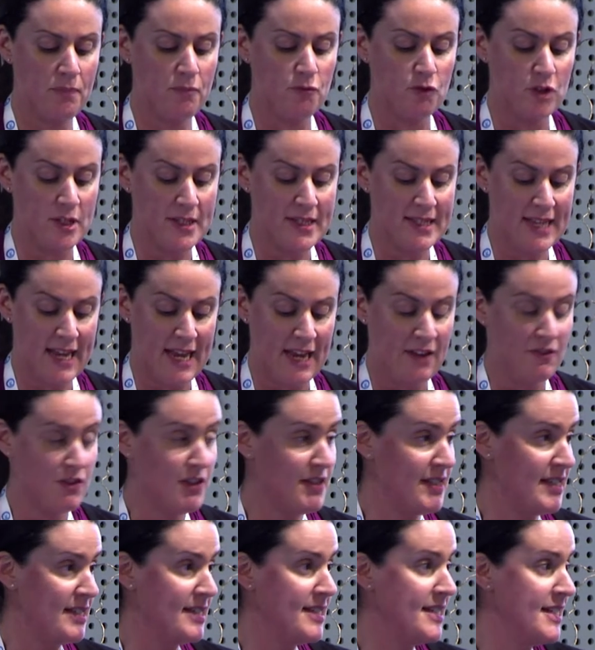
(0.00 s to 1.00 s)

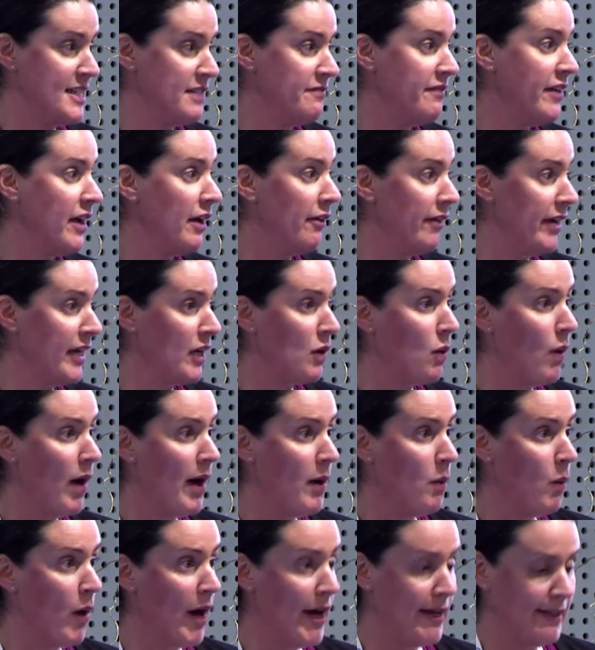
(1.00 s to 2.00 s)
received, this did vary
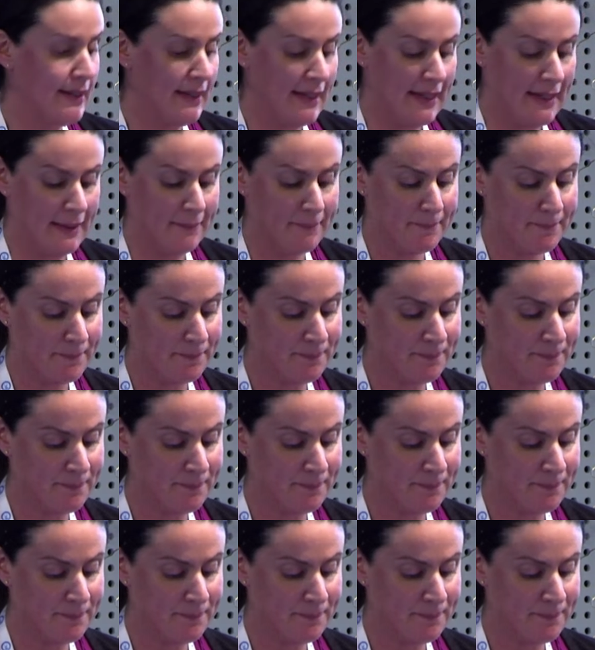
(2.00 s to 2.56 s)
quite widely.